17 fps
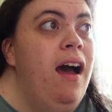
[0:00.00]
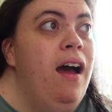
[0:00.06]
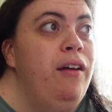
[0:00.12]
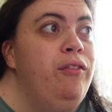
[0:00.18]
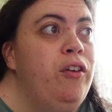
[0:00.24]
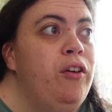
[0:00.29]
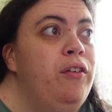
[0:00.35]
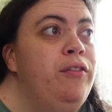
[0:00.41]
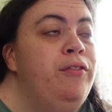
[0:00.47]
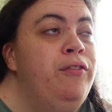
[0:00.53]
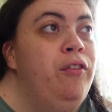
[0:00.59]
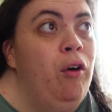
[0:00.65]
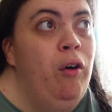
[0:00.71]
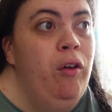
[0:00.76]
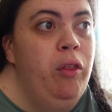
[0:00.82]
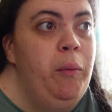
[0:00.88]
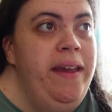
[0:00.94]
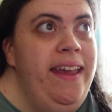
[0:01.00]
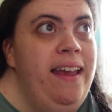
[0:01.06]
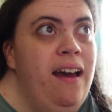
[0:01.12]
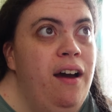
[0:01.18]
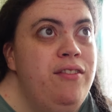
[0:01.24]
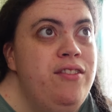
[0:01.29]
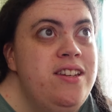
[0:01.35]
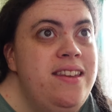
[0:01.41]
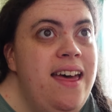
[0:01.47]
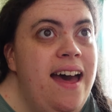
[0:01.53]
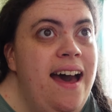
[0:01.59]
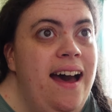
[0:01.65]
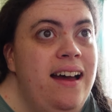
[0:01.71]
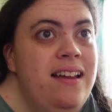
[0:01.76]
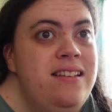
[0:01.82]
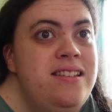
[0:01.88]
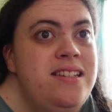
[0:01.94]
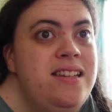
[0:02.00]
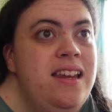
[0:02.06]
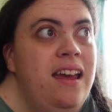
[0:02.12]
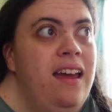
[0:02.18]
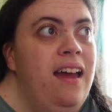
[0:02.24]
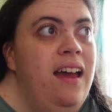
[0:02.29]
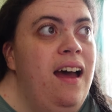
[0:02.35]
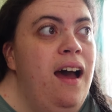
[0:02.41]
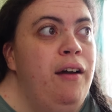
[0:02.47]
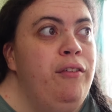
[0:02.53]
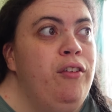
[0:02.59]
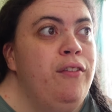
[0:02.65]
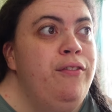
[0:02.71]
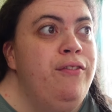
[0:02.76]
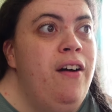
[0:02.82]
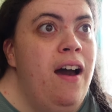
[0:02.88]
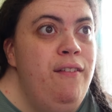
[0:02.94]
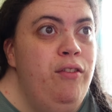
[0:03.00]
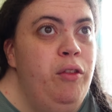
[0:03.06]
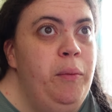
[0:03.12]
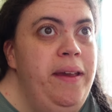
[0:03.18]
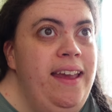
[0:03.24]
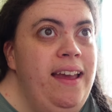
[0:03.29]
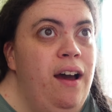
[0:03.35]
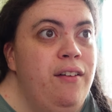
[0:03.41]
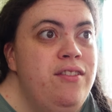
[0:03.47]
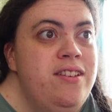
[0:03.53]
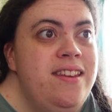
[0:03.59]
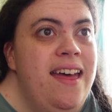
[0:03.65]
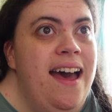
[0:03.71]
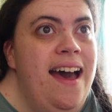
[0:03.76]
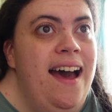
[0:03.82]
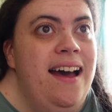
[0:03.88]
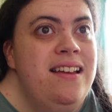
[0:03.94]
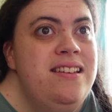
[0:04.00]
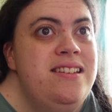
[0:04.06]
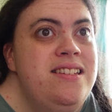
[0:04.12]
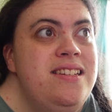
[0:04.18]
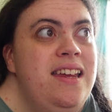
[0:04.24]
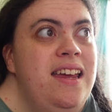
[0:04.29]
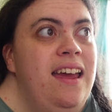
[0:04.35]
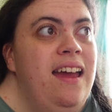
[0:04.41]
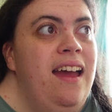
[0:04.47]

I've got 4 the week after that. I've got 5 the week after that.